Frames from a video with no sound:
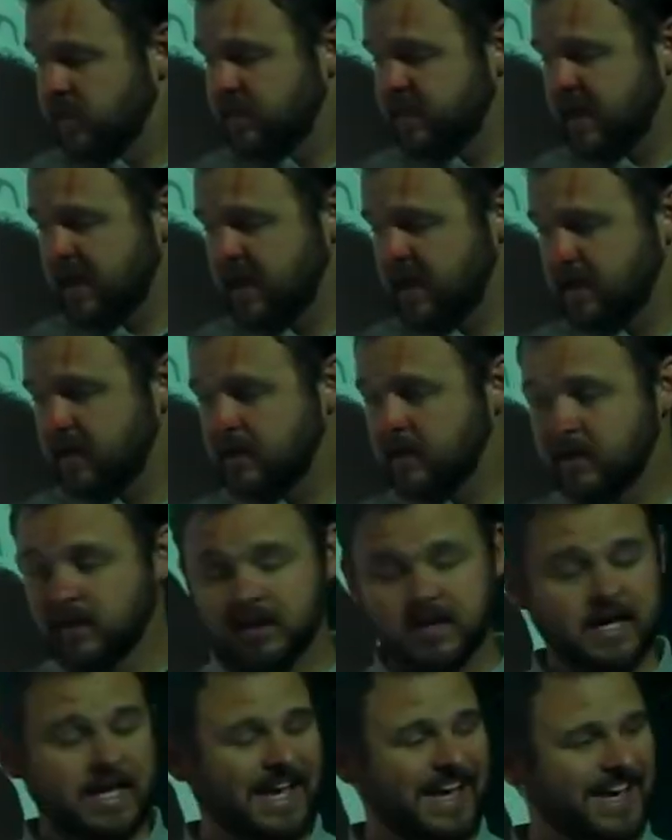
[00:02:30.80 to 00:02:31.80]
Then
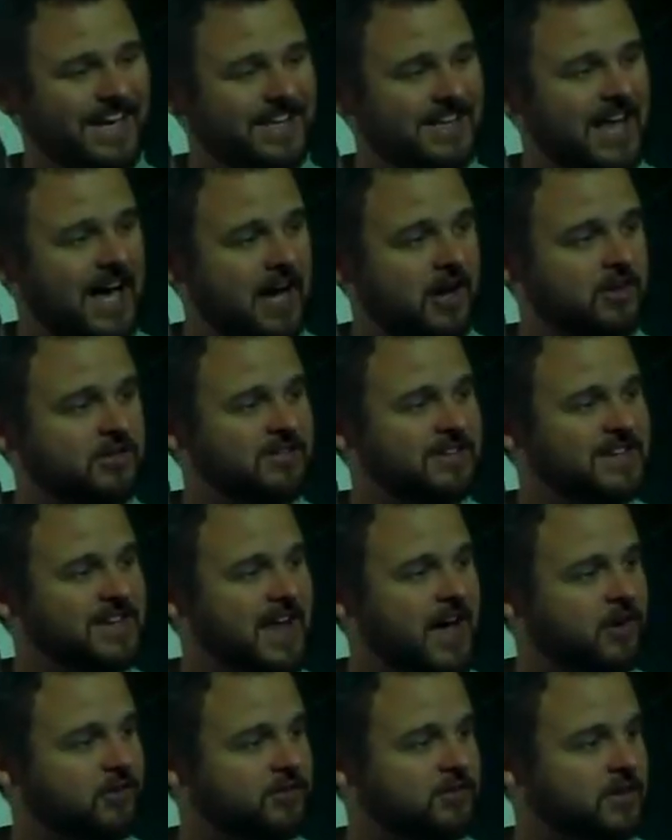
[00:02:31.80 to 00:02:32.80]
he
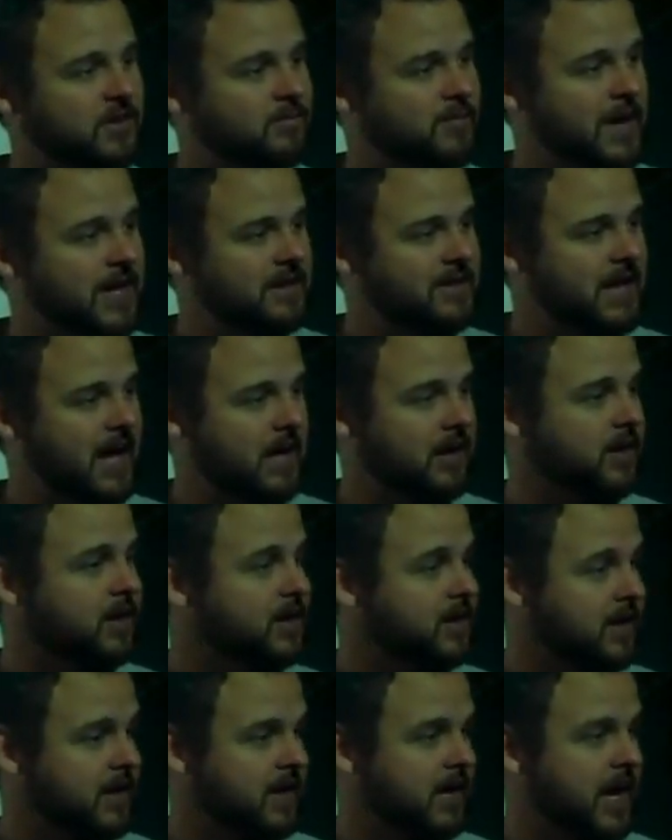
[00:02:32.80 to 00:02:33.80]
allows Nelson
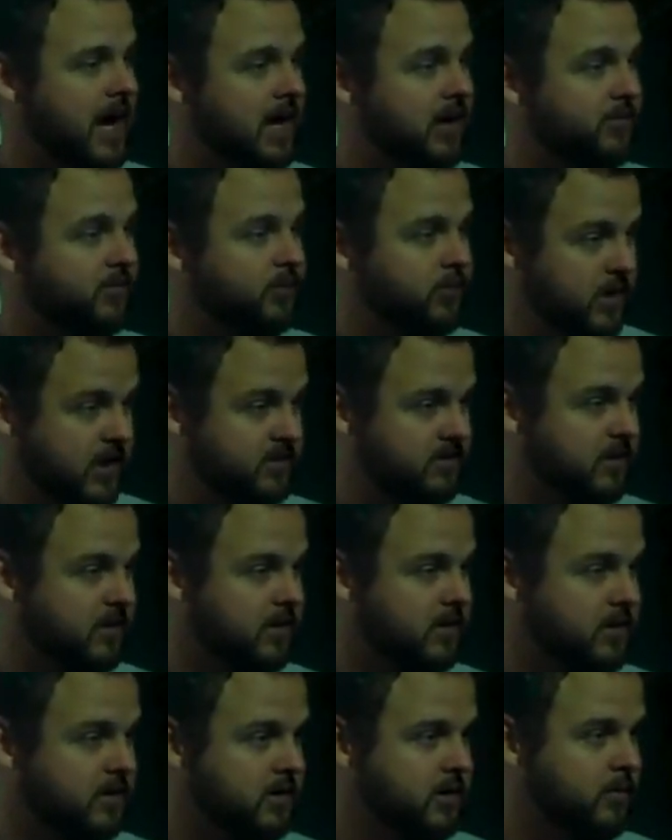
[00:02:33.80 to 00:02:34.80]
Mandela to get out of
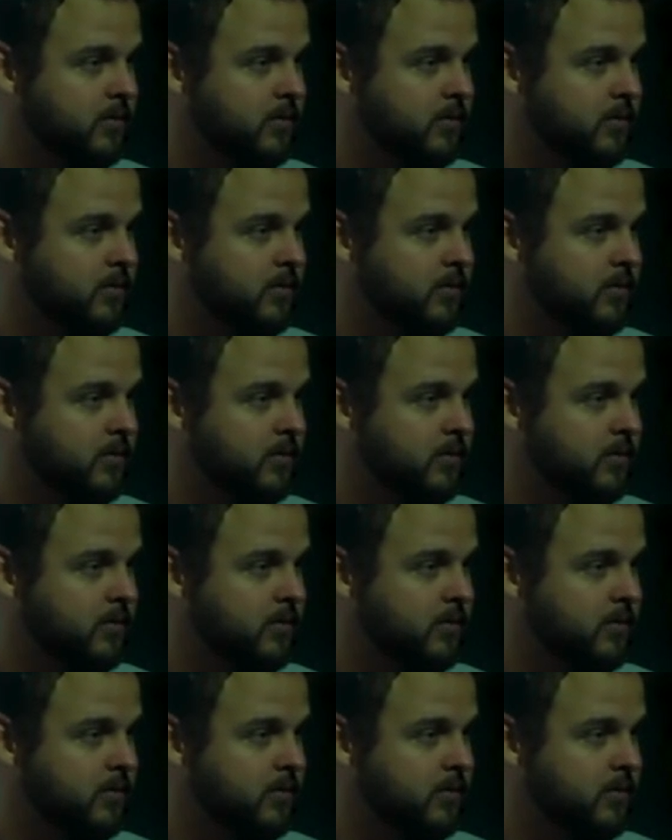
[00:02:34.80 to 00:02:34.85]
prison.